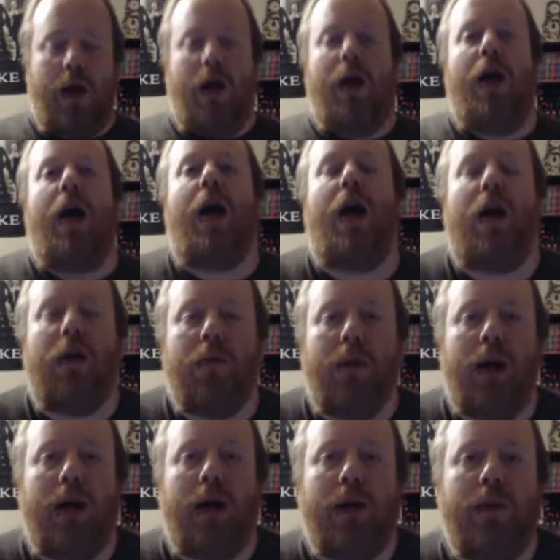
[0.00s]
Hey
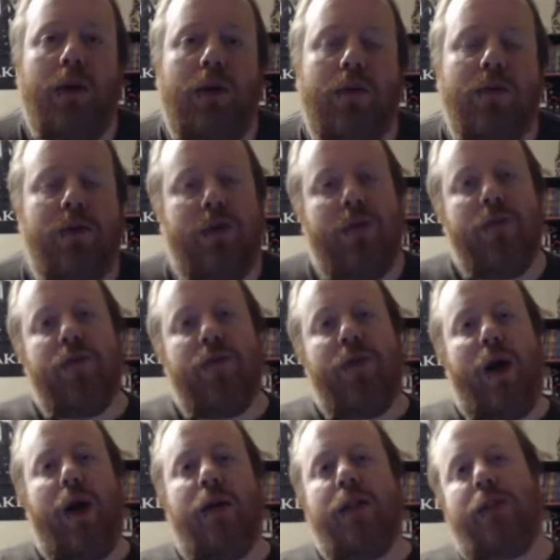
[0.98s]
everybody, welcome to a
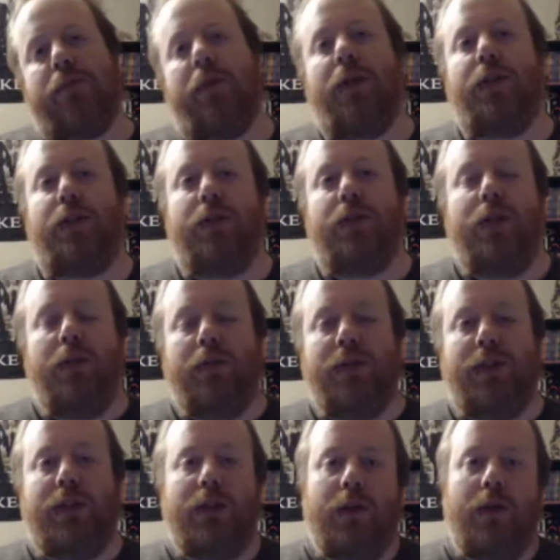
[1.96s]
very special
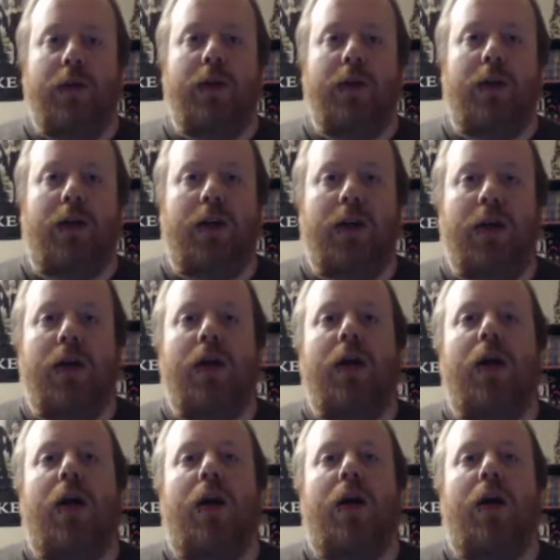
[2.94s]
episode
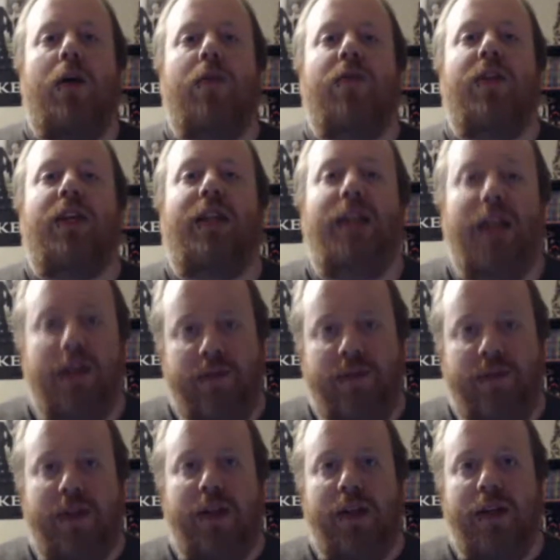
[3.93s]
of The
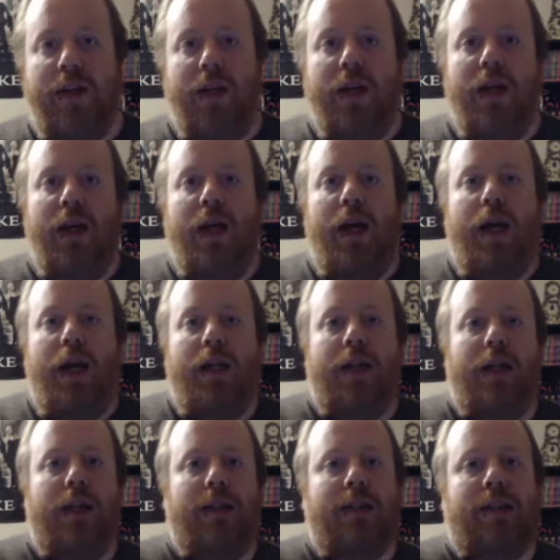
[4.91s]
Gifted.
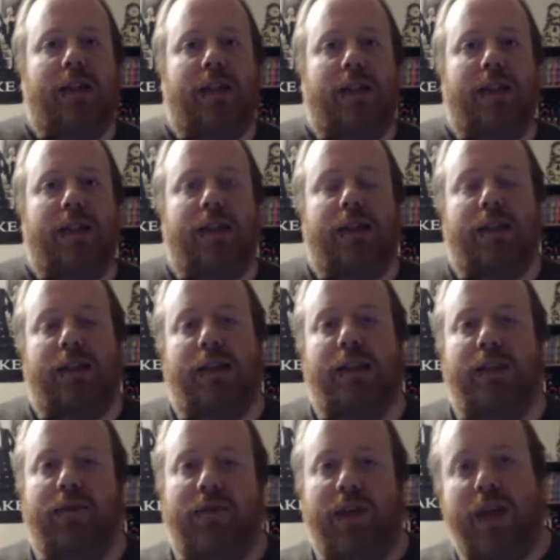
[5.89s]
This is the
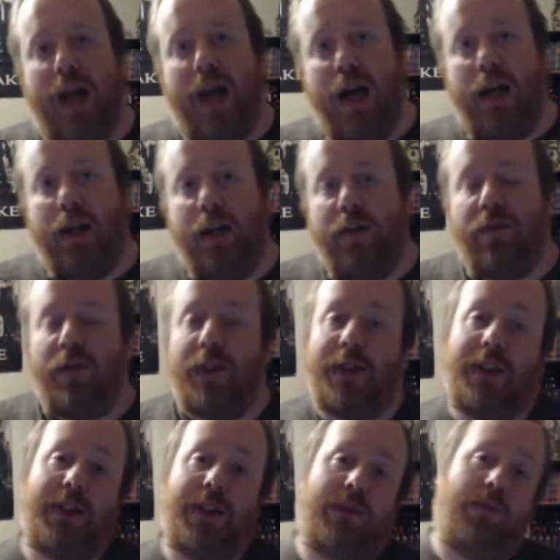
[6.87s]
season finale for
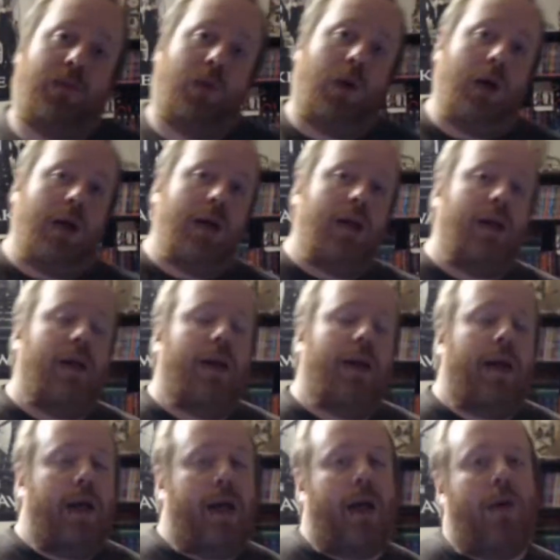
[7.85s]
season 1.
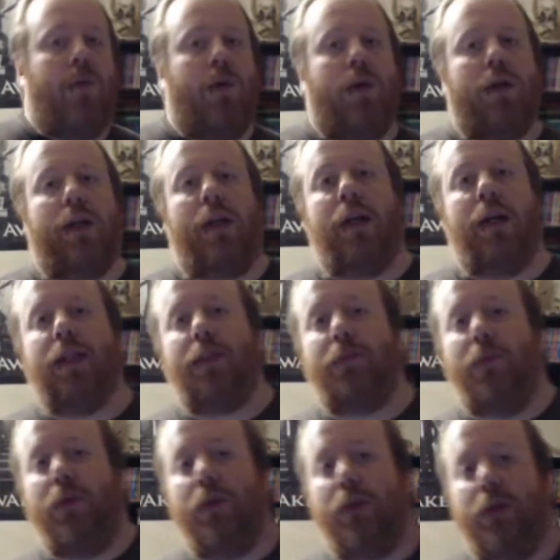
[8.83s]
It will contain
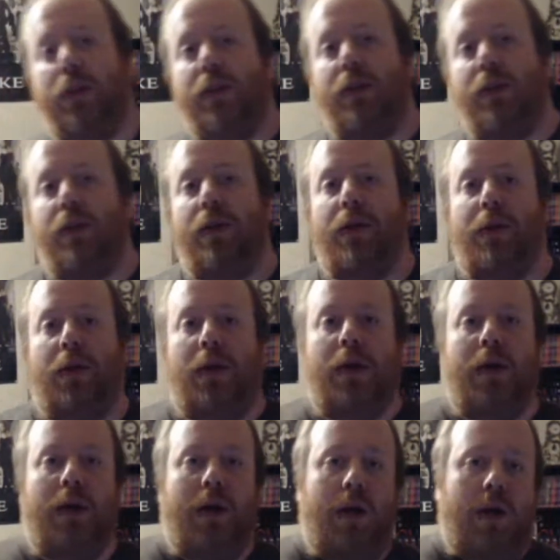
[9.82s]
spoilers,
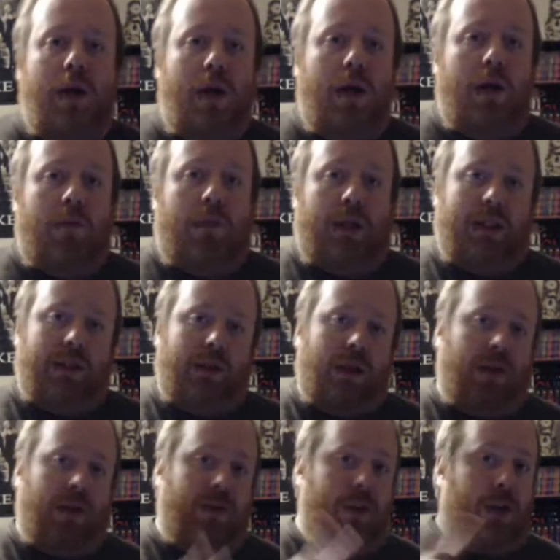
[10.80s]
but this will
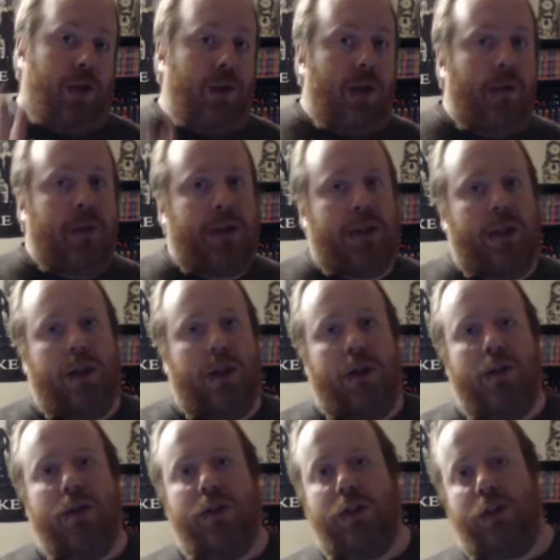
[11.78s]
cover 2
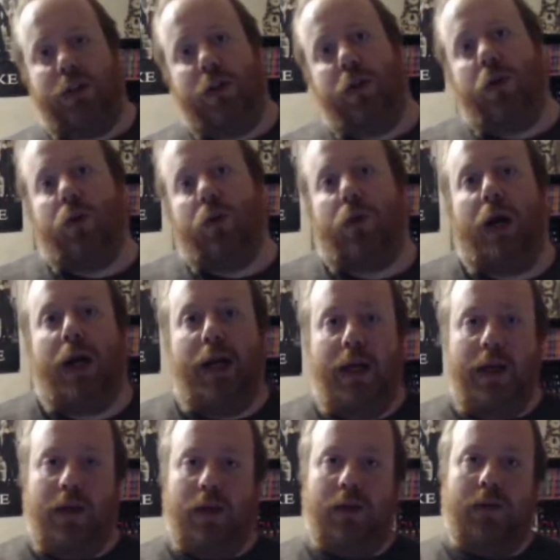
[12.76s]
episodes, so right
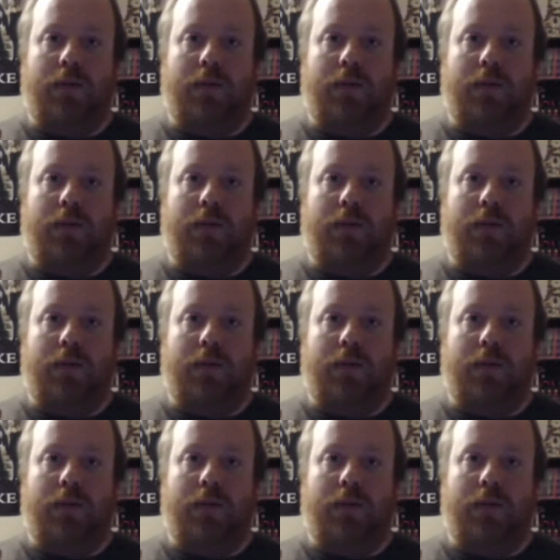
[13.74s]
here